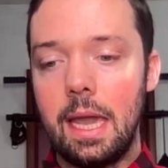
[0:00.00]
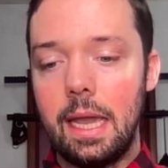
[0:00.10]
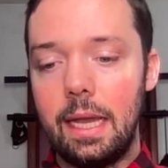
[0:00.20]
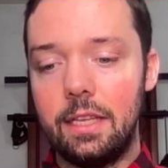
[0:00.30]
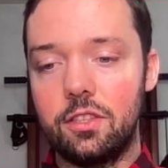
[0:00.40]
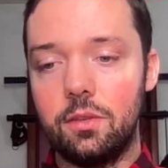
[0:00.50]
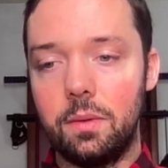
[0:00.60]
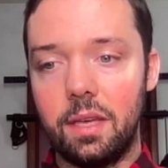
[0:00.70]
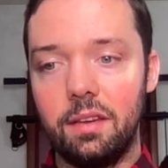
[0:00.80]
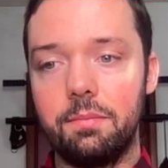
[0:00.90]
is to
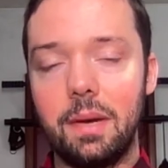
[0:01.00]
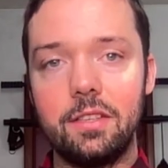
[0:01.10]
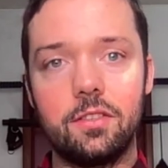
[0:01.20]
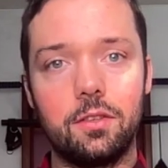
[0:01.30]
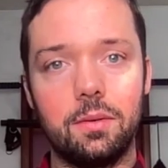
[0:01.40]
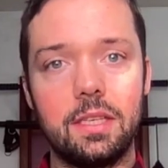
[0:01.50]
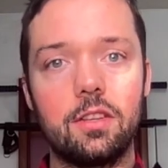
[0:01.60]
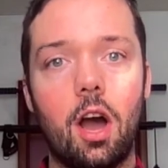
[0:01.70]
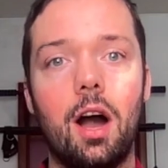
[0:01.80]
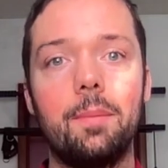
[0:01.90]
give my students
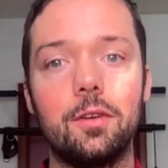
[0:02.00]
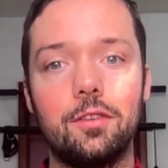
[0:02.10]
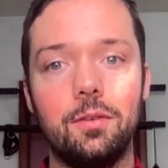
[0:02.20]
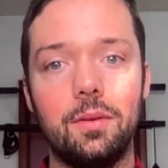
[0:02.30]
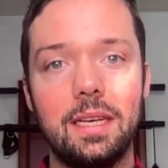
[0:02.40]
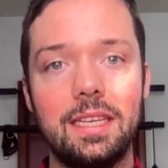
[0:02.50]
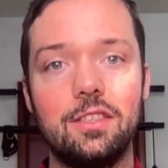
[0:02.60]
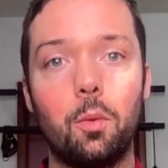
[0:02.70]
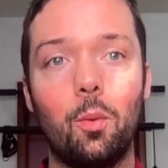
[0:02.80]
opportunities